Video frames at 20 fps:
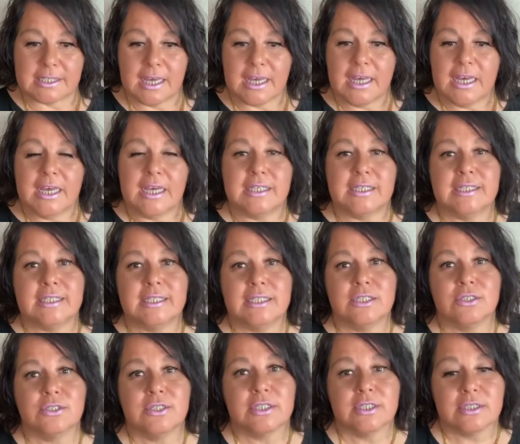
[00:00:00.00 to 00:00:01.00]
It
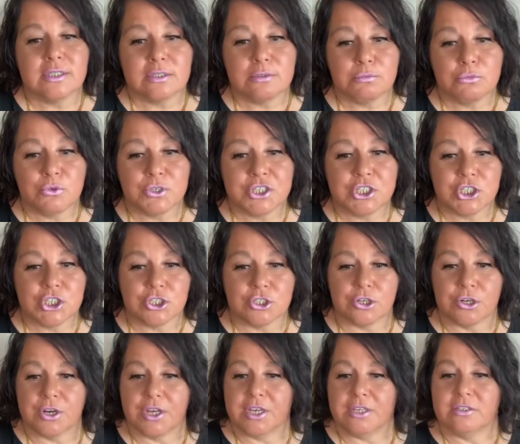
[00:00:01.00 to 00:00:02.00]
seals in the
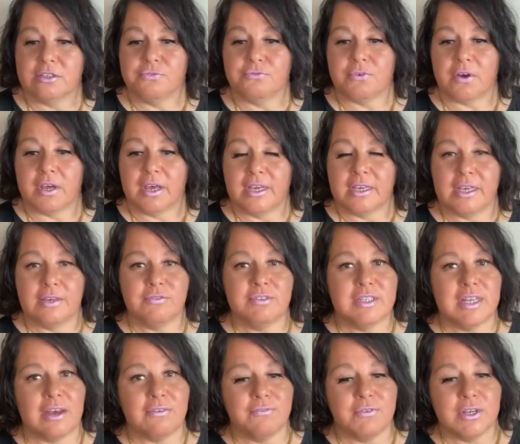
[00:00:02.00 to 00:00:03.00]
moisture. It gives
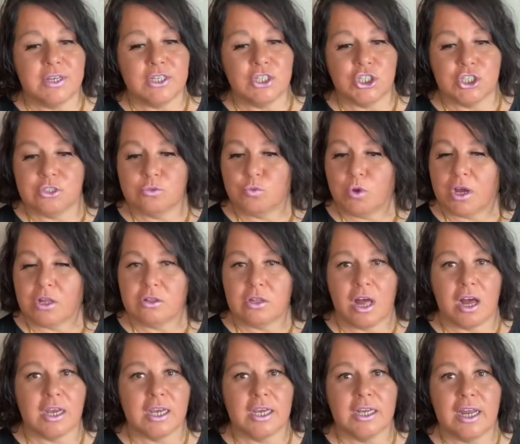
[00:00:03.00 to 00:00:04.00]
definition while
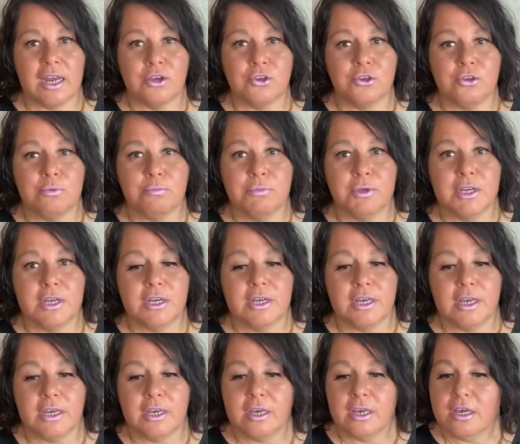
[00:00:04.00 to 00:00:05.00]
locking out
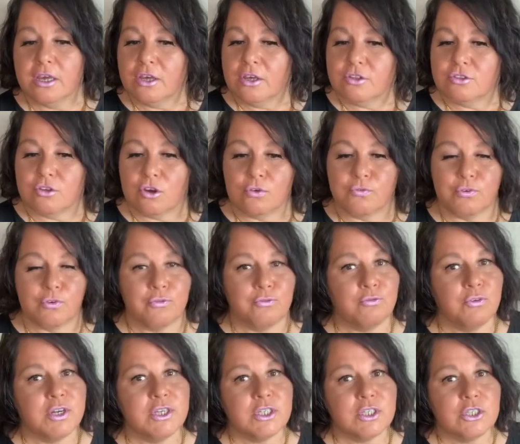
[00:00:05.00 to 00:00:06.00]
humidity. So for
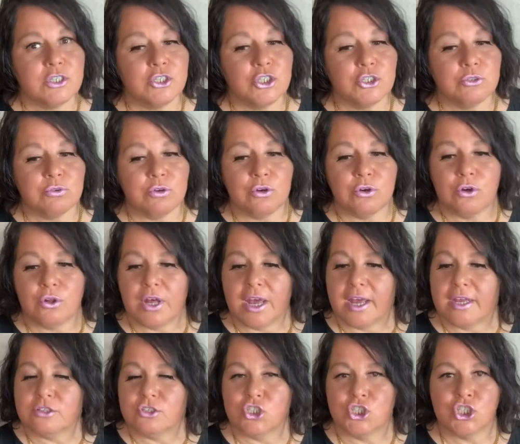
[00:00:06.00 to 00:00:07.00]
frizz control
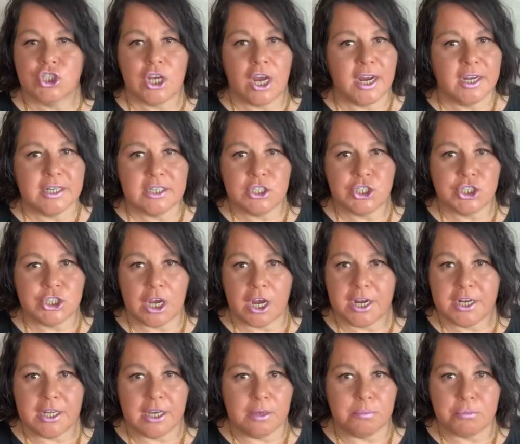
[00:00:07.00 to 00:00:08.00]
and shiny
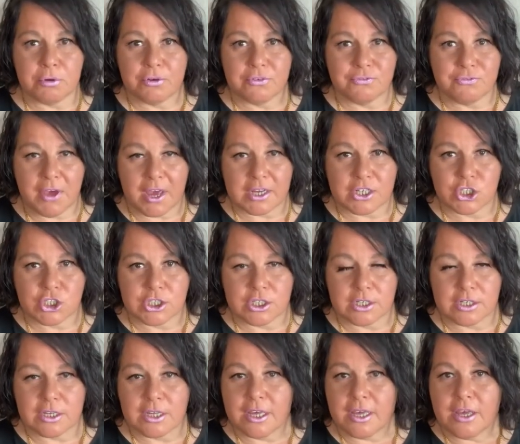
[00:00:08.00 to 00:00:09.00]

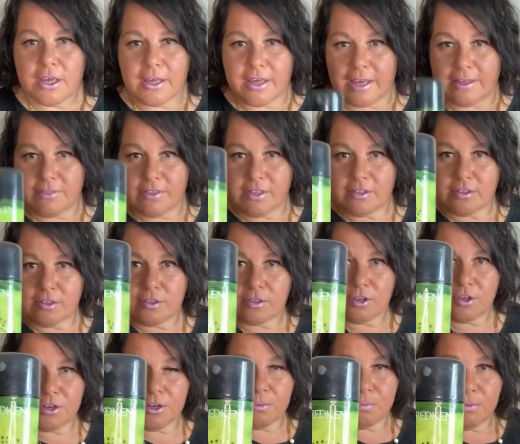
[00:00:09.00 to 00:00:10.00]
perfection. And this is
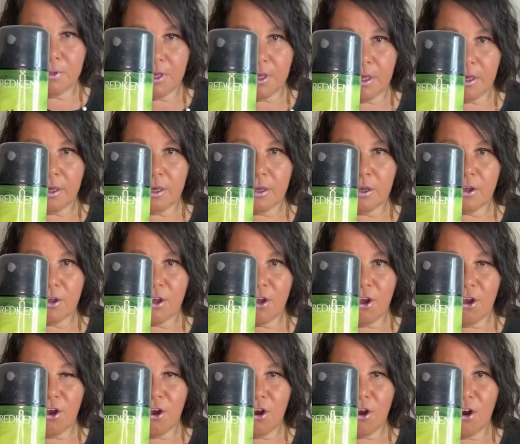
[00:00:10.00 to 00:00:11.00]
going to be
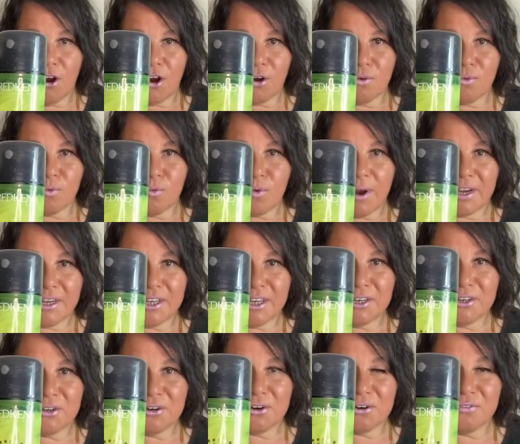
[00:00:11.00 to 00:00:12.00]
our
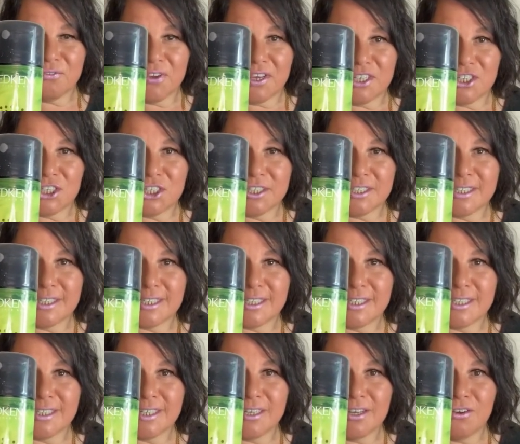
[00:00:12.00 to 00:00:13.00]
Redken Curvaceous
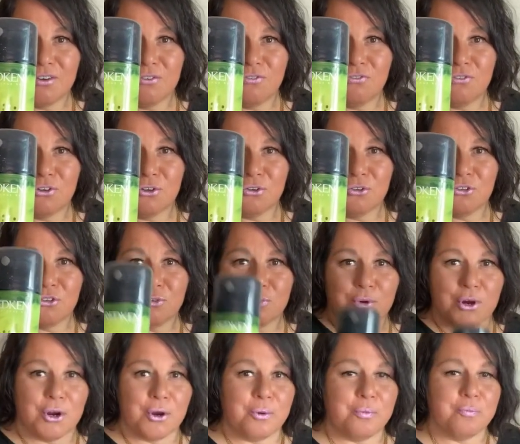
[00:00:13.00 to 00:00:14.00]
Full Swirl.